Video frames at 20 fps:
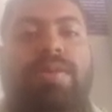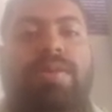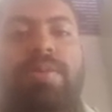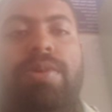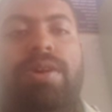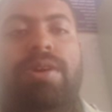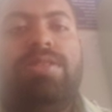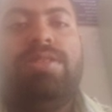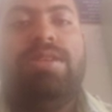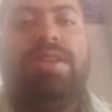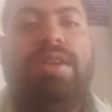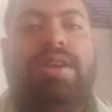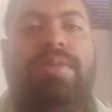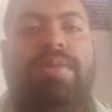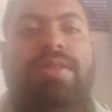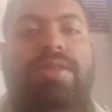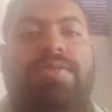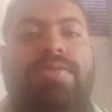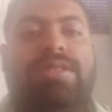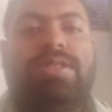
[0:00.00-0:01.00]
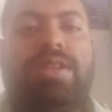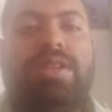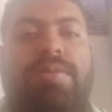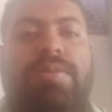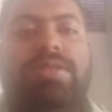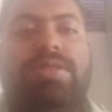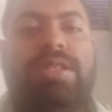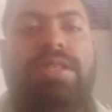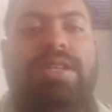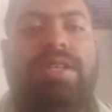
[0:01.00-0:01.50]
birds and animals which
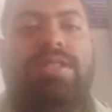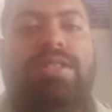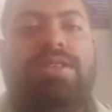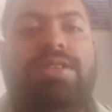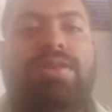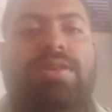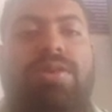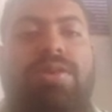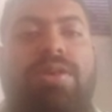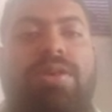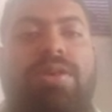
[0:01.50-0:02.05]
comes and eats and go,